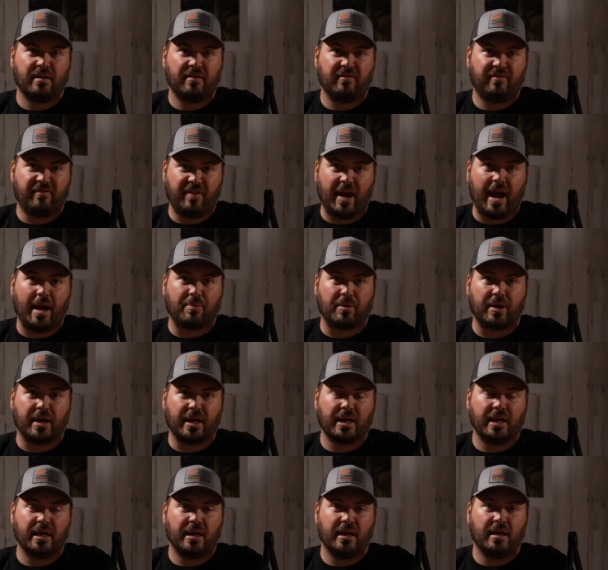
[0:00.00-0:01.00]

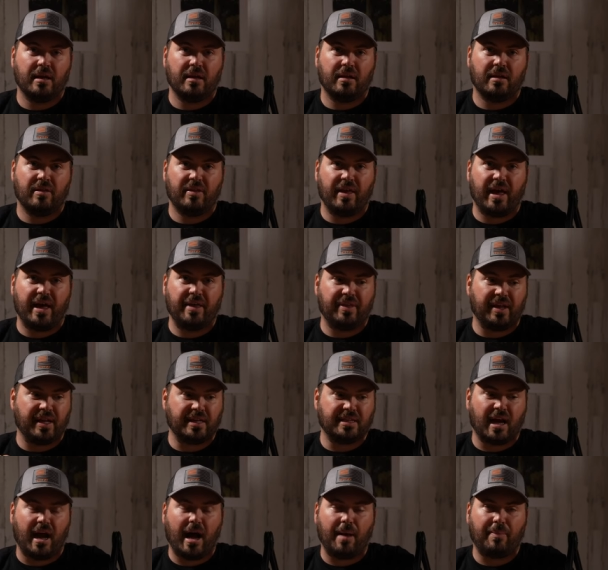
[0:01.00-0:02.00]
fabric that the
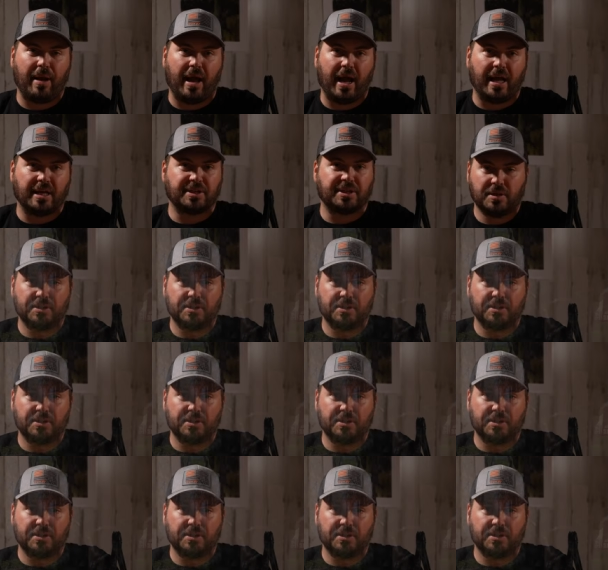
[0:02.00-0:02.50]
top has.